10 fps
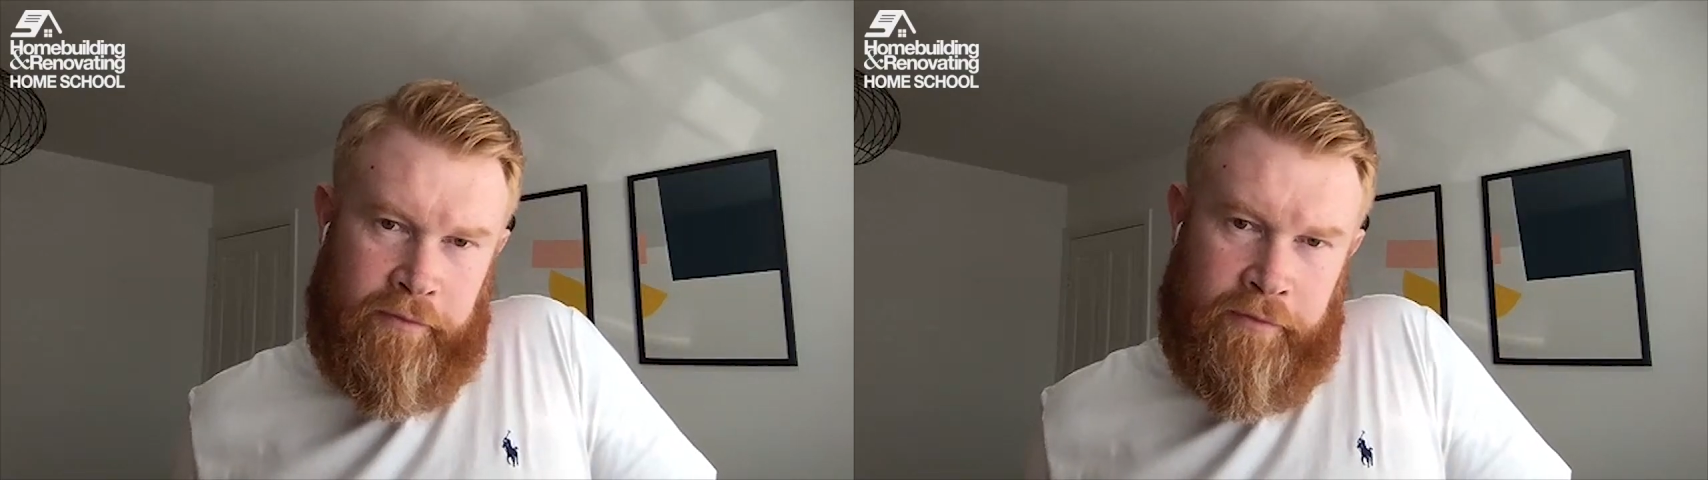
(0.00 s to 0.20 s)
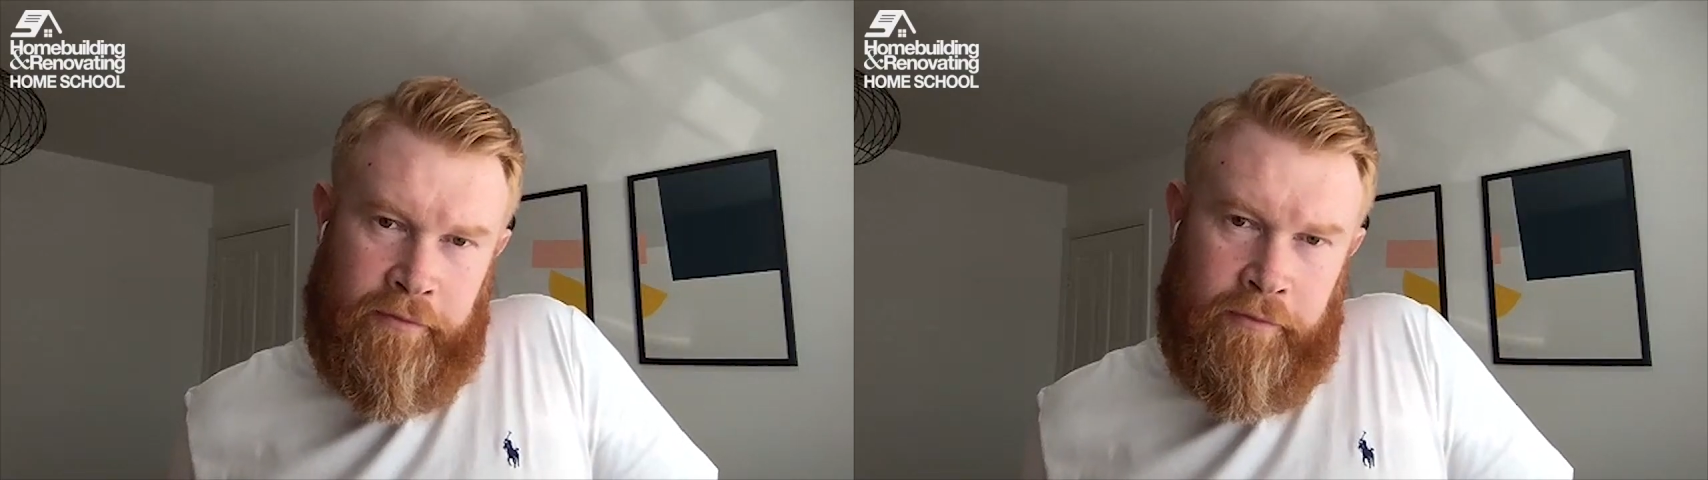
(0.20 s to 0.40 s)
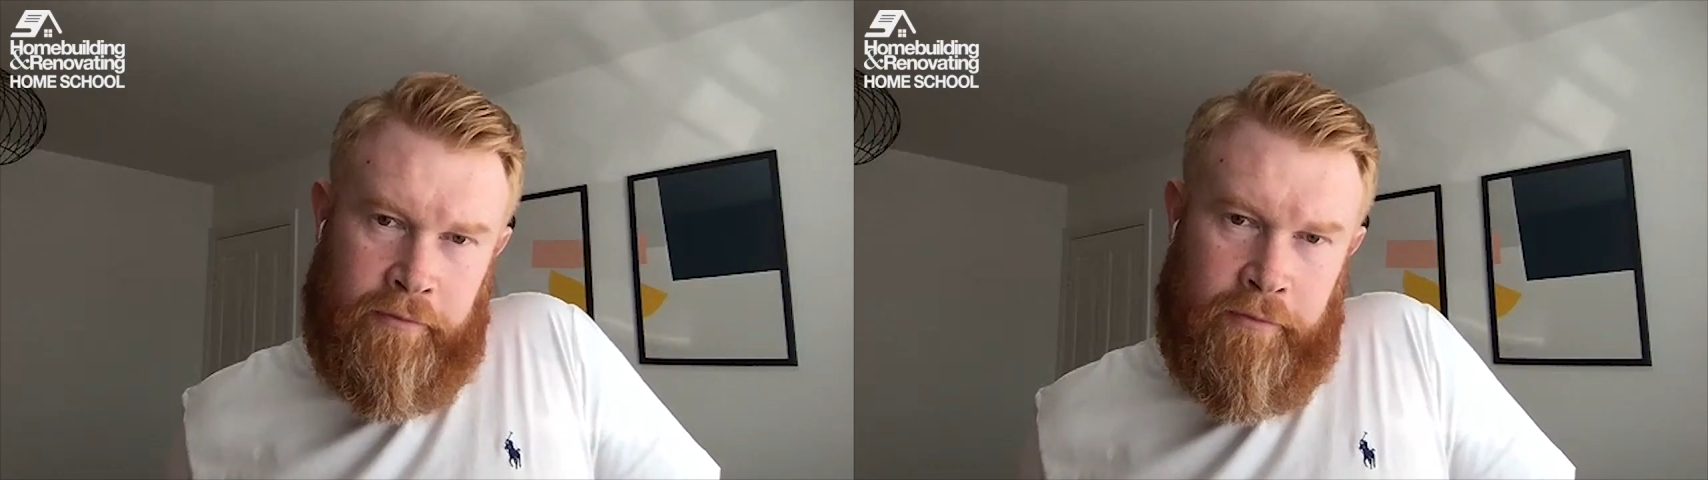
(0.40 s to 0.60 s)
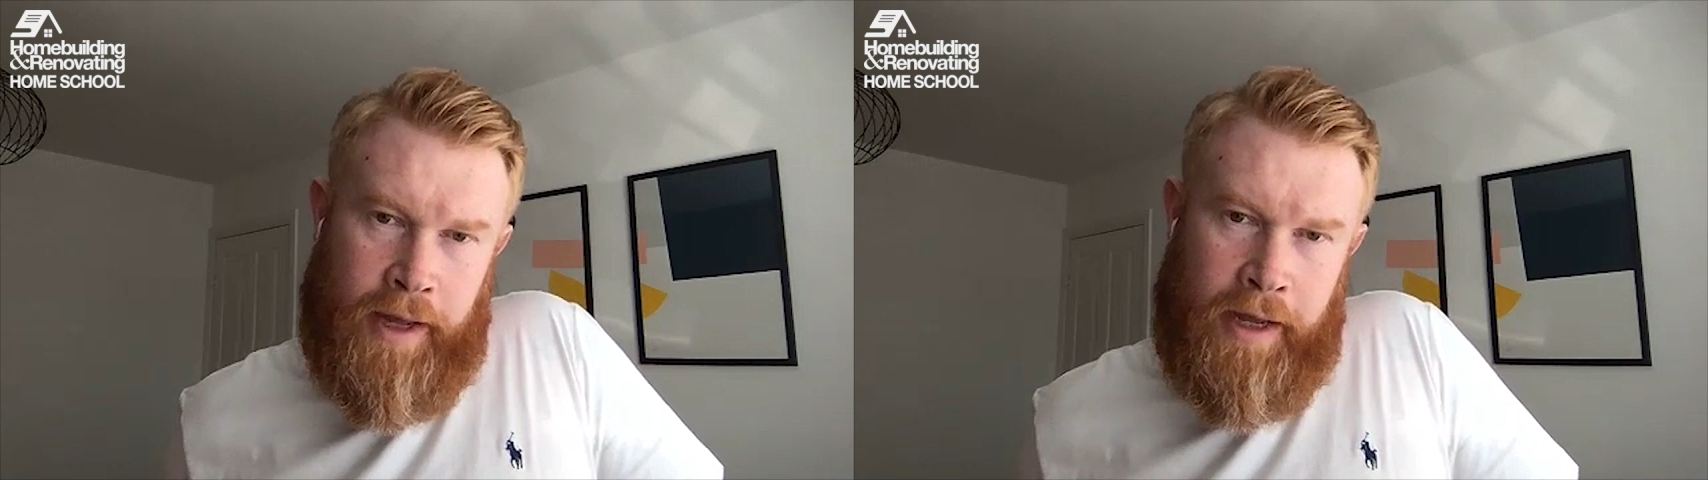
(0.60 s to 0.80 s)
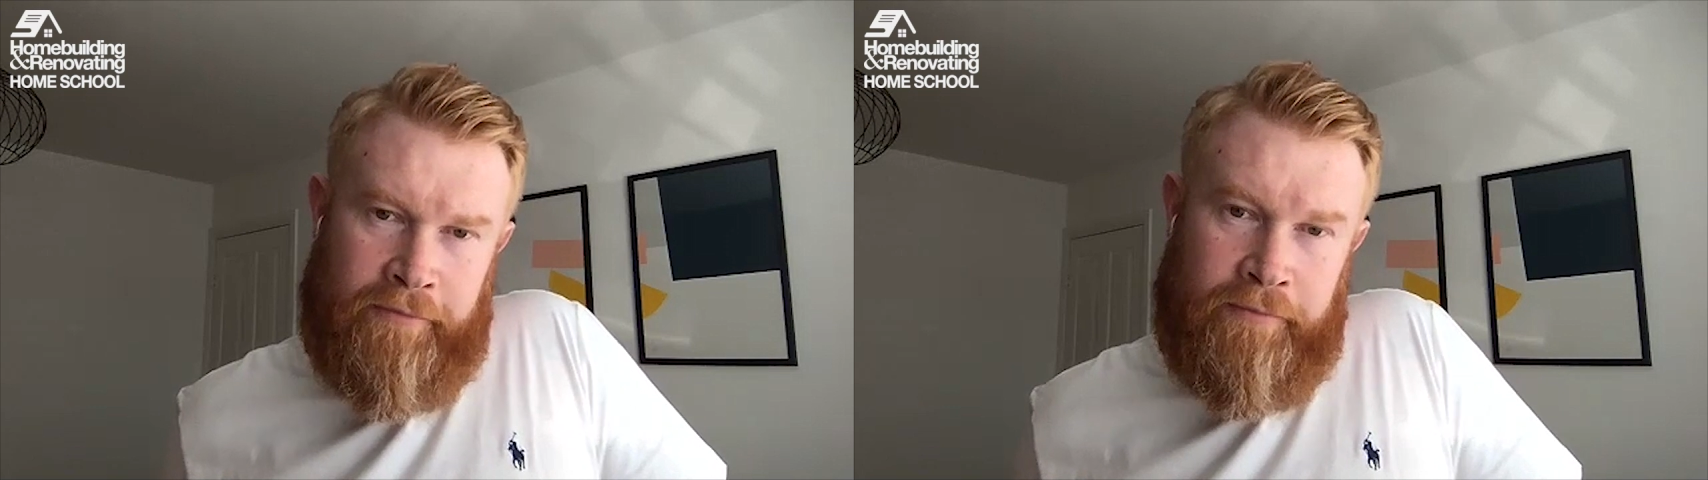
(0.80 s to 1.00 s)
to
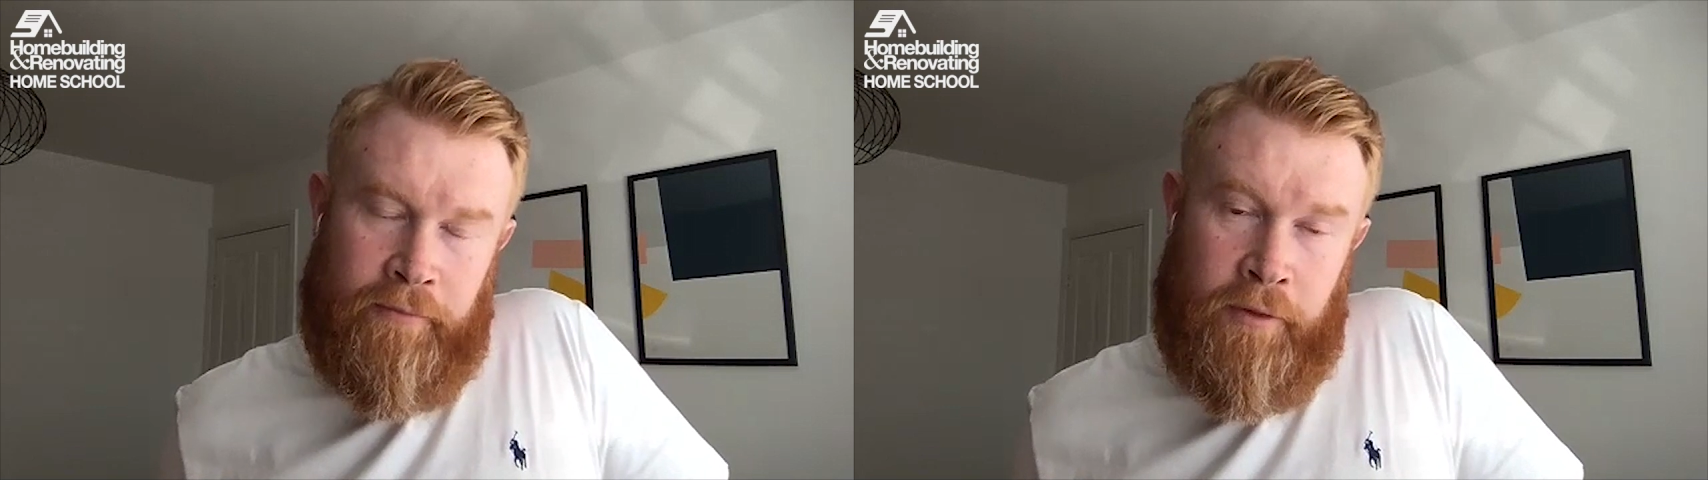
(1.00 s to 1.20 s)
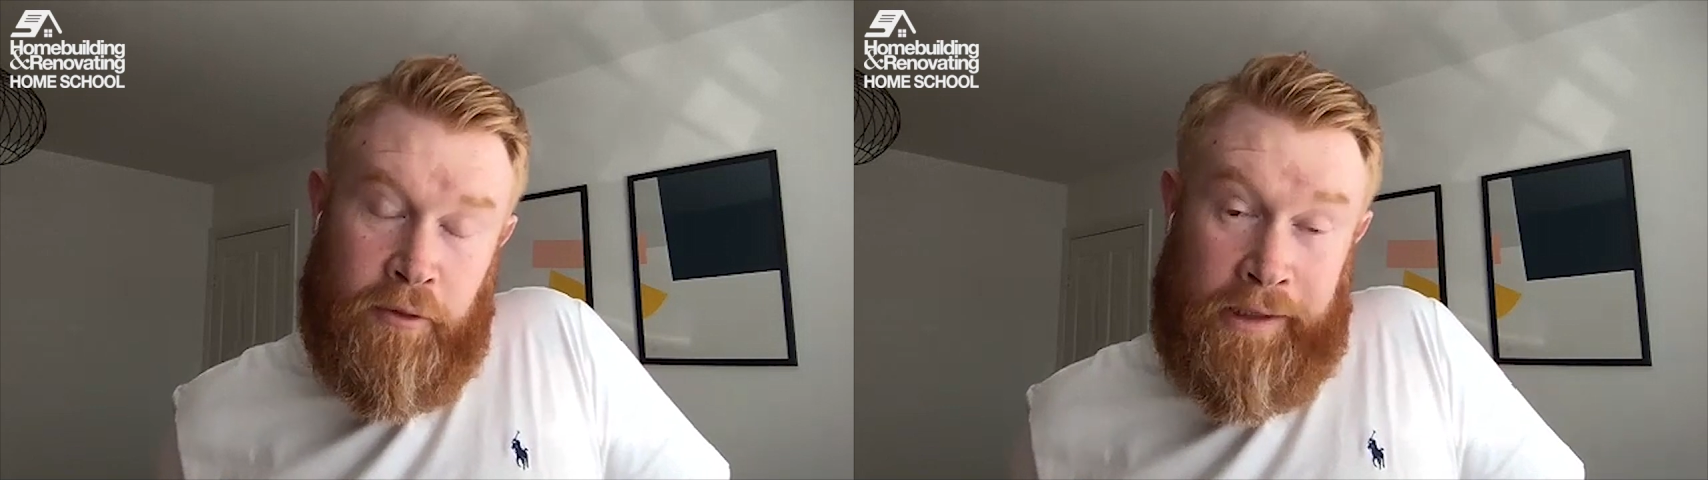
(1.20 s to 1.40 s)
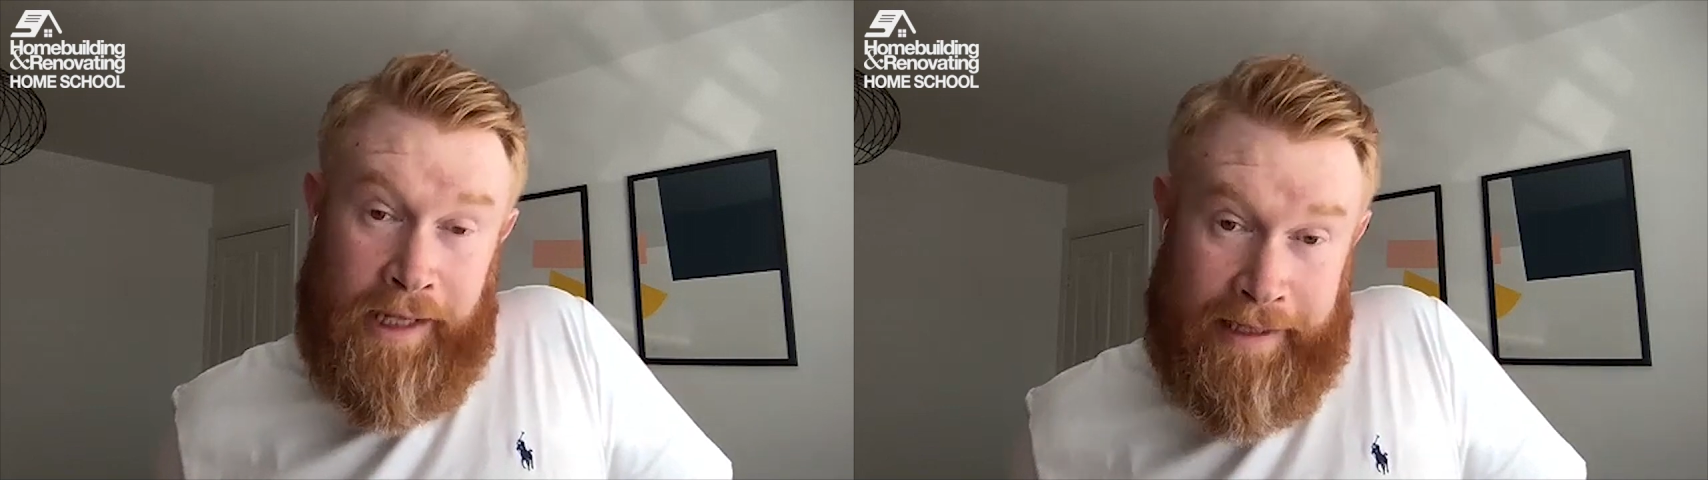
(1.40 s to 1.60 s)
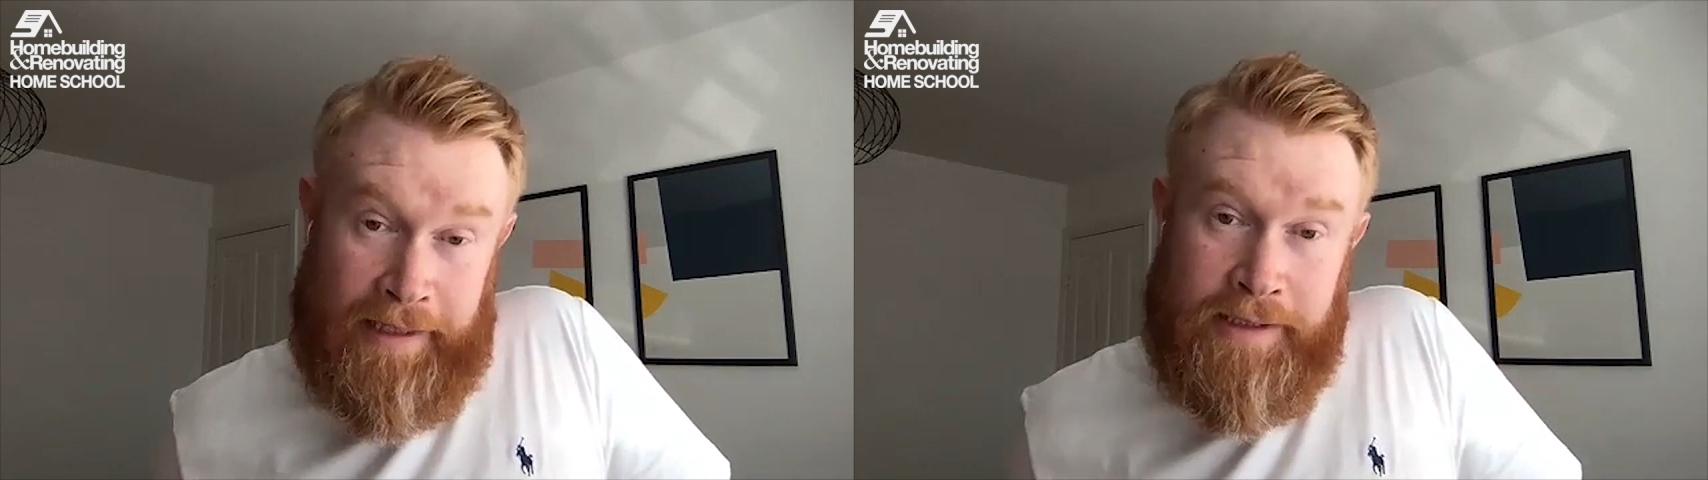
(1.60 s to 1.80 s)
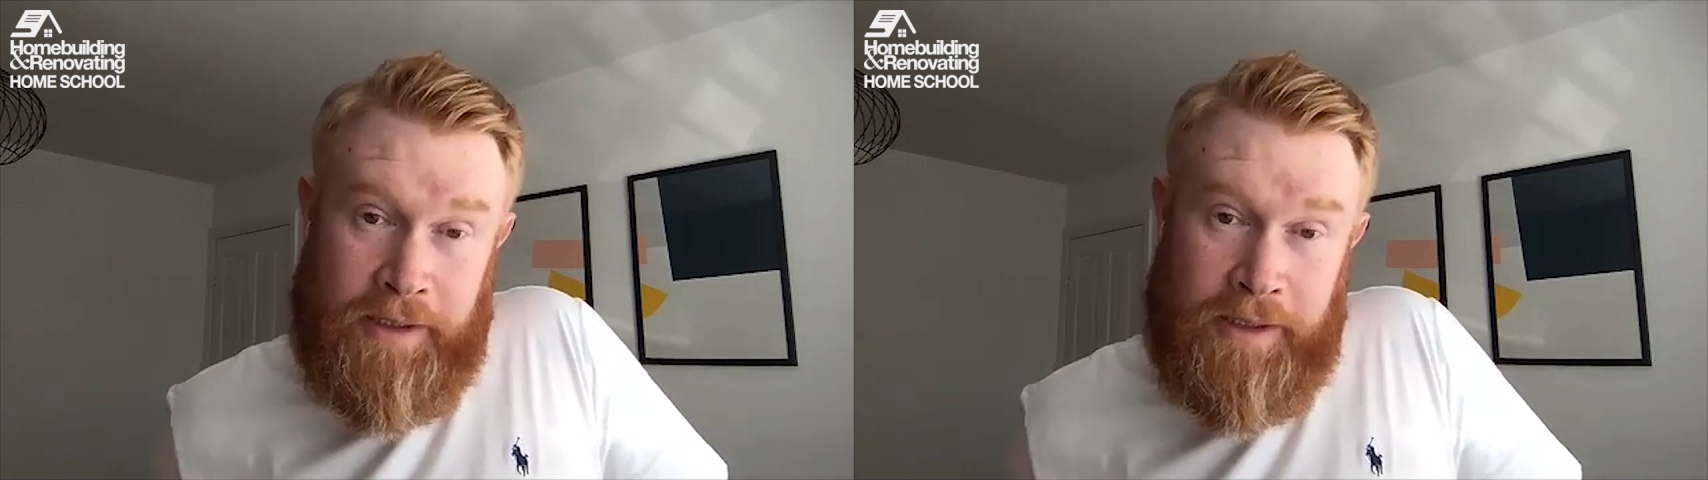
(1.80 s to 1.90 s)
have good light